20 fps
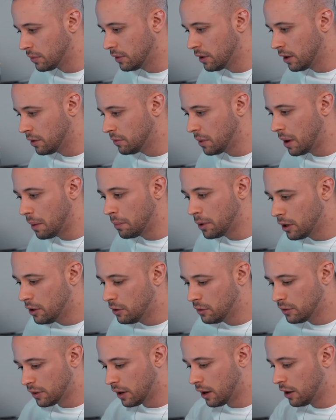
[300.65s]
No, I'm going to
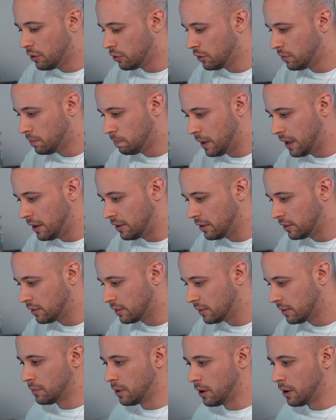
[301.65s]
use 100 pages.